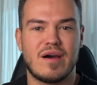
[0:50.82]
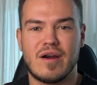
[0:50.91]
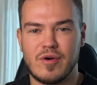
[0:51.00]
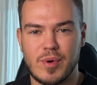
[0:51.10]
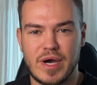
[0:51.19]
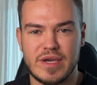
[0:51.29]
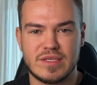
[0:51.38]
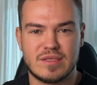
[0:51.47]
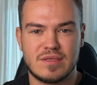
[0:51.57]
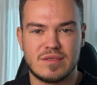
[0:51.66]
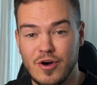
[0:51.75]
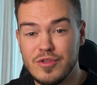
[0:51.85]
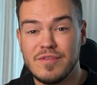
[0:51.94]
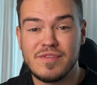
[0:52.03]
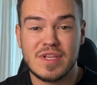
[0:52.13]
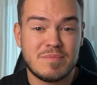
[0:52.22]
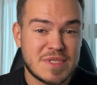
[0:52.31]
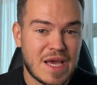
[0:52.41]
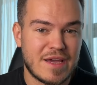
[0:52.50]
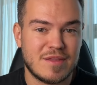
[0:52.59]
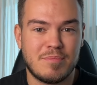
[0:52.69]
ROIs. On the flip
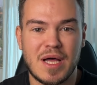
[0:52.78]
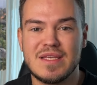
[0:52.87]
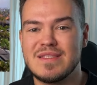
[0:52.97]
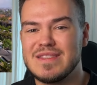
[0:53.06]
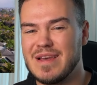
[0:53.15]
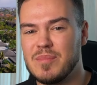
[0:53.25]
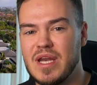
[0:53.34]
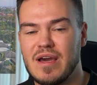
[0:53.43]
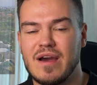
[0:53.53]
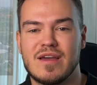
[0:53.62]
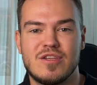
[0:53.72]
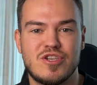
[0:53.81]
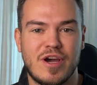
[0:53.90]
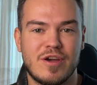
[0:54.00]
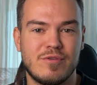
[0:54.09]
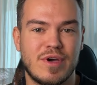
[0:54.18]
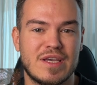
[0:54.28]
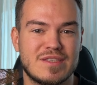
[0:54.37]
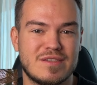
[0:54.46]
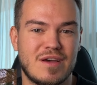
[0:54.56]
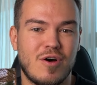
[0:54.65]
side, Bali's Seminyak and Canggu
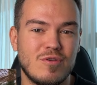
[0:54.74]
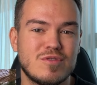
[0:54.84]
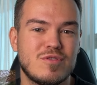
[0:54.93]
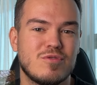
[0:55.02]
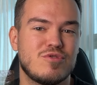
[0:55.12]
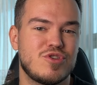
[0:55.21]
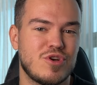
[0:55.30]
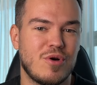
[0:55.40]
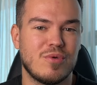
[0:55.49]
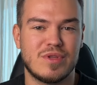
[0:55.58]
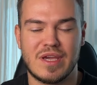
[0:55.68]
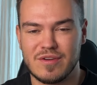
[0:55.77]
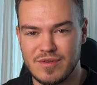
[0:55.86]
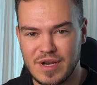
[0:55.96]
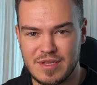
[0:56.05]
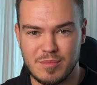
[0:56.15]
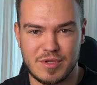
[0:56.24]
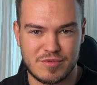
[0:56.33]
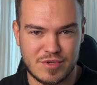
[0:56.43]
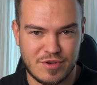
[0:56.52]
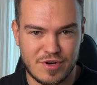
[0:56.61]
has also shown incredible
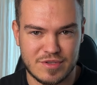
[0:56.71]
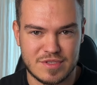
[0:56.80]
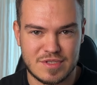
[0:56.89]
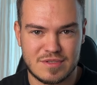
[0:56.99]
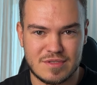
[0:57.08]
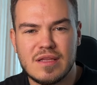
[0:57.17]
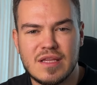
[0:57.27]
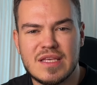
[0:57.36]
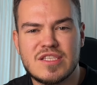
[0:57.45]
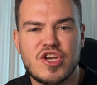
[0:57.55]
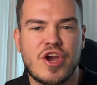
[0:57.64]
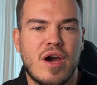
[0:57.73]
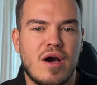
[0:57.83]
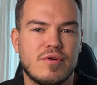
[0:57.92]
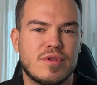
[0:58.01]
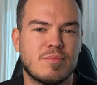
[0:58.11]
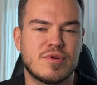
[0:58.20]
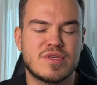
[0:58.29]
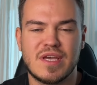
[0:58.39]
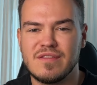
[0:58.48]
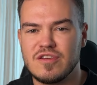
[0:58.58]
returns. Let's check out the
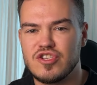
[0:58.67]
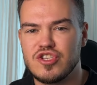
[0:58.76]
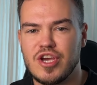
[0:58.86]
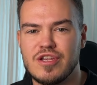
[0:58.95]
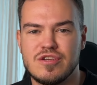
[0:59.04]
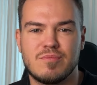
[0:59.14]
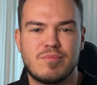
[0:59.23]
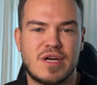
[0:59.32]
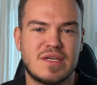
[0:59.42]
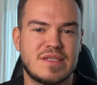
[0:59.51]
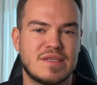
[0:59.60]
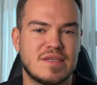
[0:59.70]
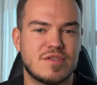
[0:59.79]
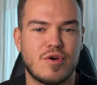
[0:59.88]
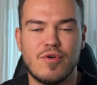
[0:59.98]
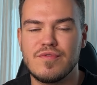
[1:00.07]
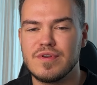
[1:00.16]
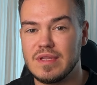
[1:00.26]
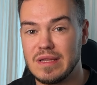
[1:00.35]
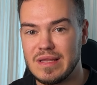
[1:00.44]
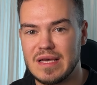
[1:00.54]
percentage change in prices over
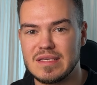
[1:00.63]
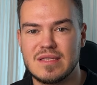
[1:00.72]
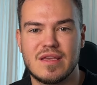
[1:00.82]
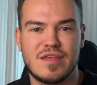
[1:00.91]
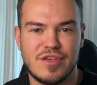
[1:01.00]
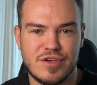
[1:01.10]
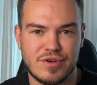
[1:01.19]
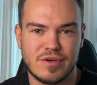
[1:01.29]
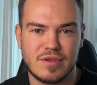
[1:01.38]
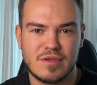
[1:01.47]
the last year.